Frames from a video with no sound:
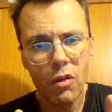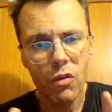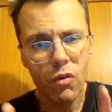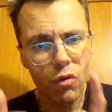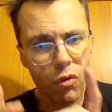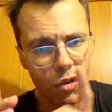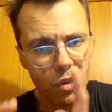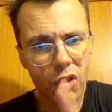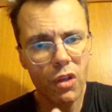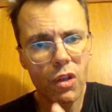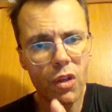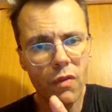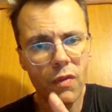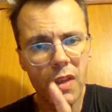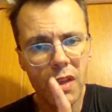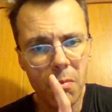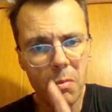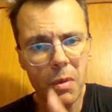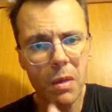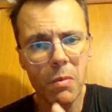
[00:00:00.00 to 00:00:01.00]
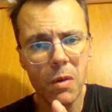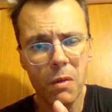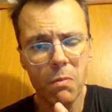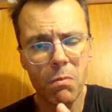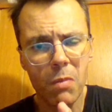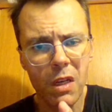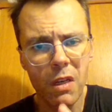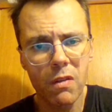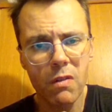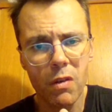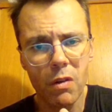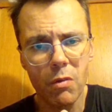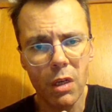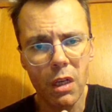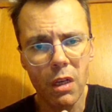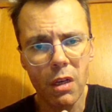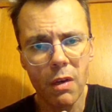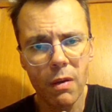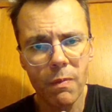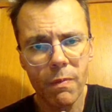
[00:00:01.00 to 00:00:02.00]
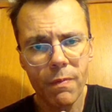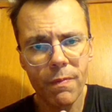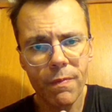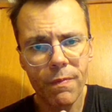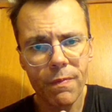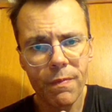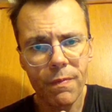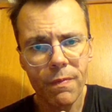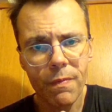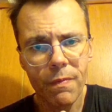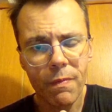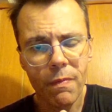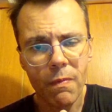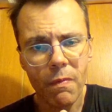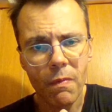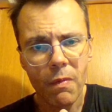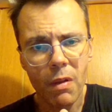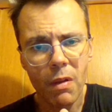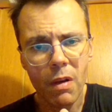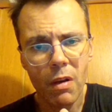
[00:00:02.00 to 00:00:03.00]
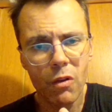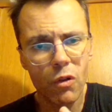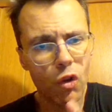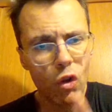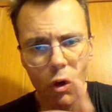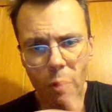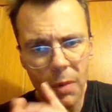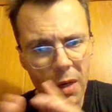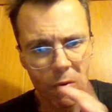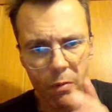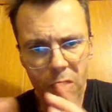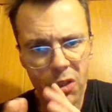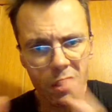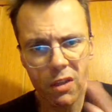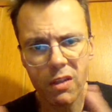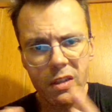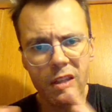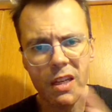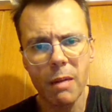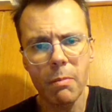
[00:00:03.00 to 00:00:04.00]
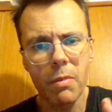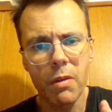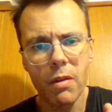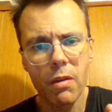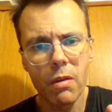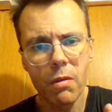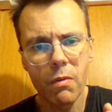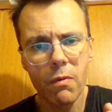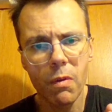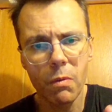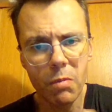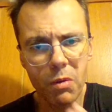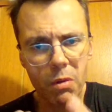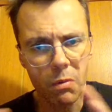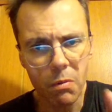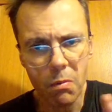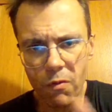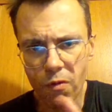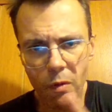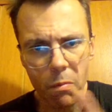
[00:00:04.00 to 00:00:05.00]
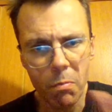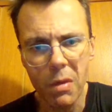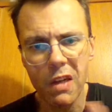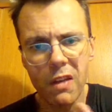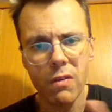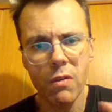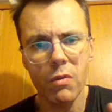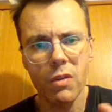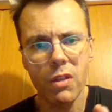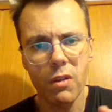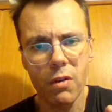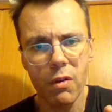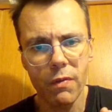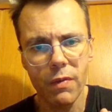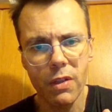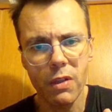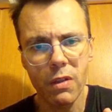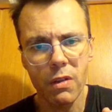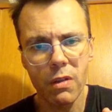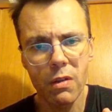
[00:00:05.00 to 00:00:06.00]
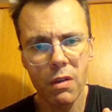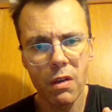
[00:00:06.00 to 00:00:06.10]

to serve in the military. Nobody was exempt from, from military service.